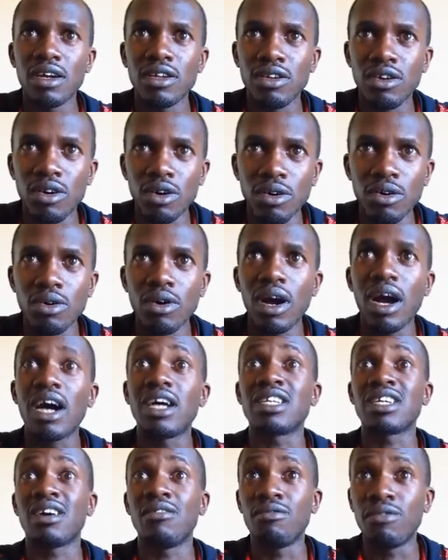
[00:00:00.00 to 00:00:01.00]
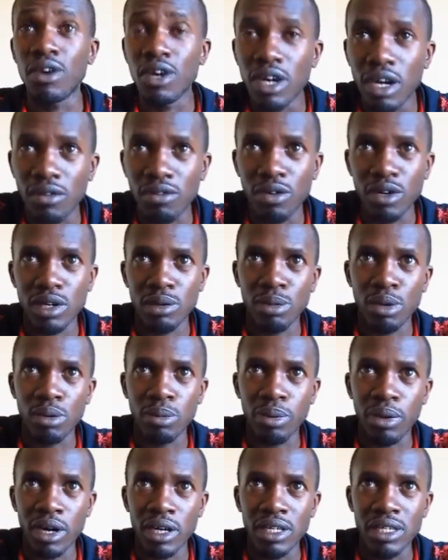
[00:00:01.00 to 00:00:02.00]
you know, at a very
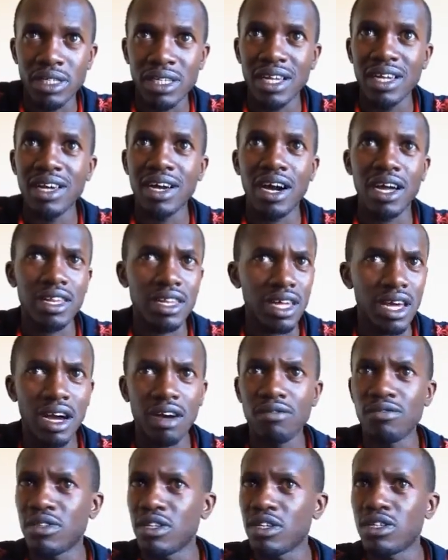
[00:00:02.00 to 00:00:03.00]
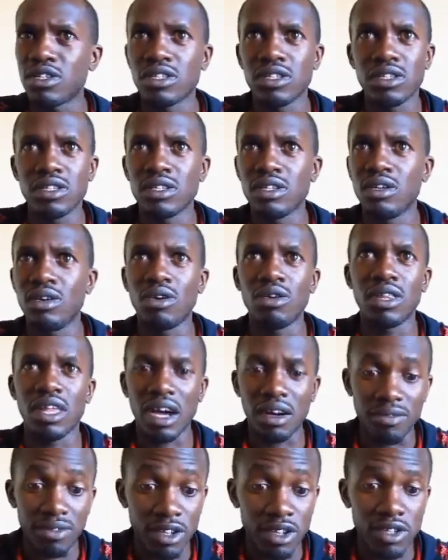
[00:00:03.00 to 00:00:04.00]
affordable price. Mm. And they have this, you know, they
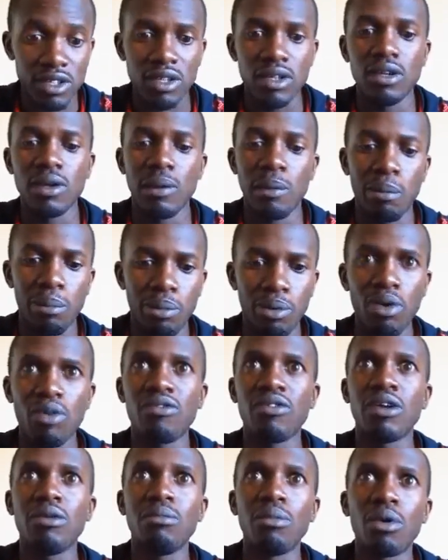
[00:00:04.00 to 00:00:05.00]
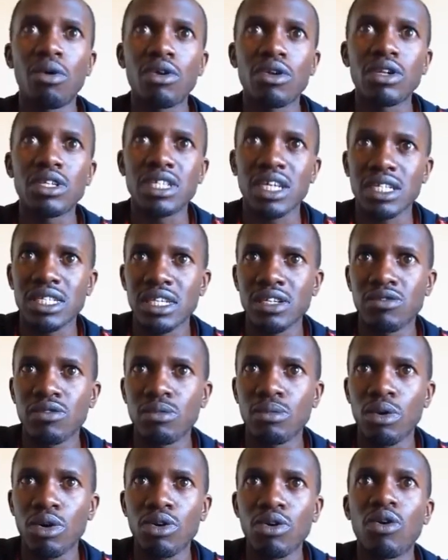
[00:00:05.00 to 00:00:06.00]
have this proven model,
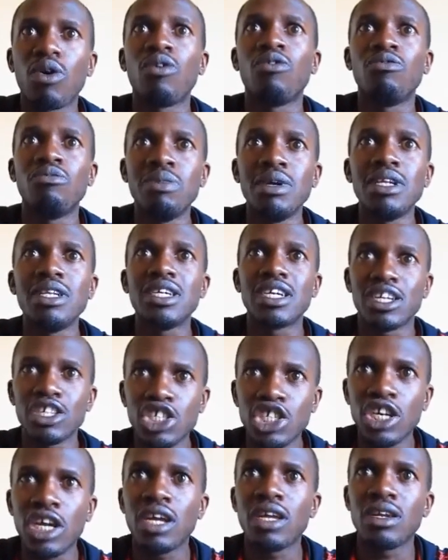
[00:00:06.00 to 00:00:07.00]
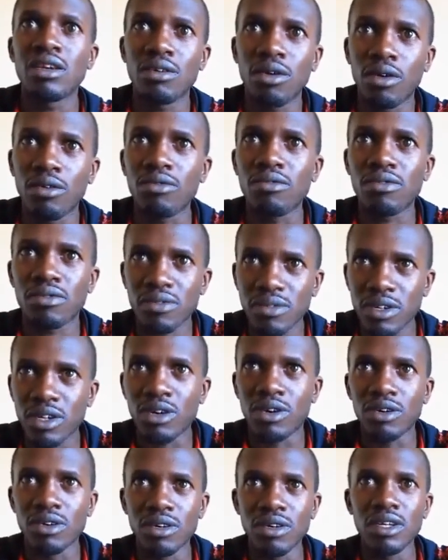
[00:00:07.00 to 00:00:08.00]
successful model of building a chain of, you
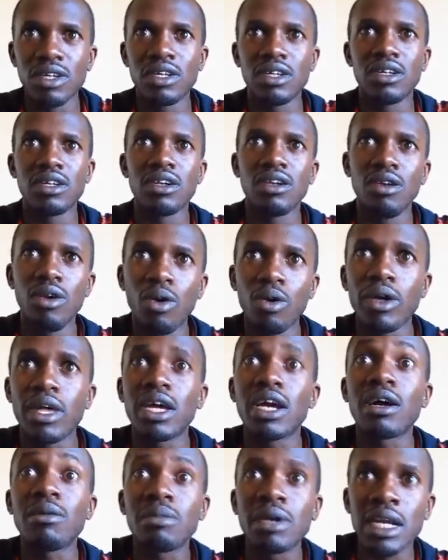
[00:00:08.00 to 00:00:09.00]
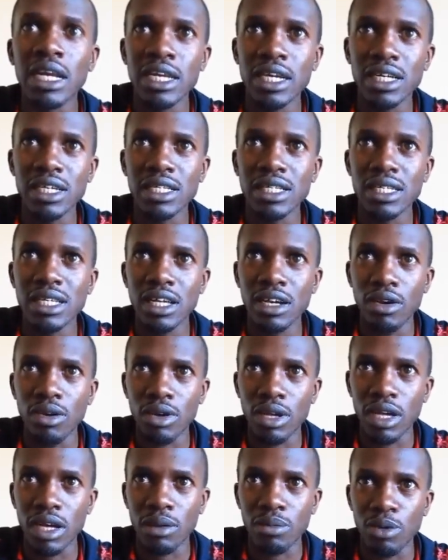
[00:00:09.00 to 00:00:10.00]
know, low-income clinics in
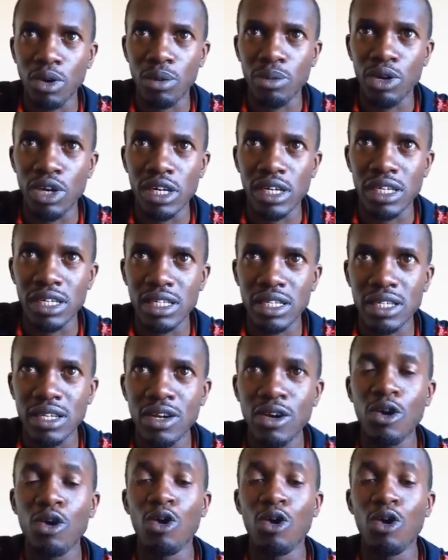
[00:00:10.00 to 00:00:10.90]
low-income communities.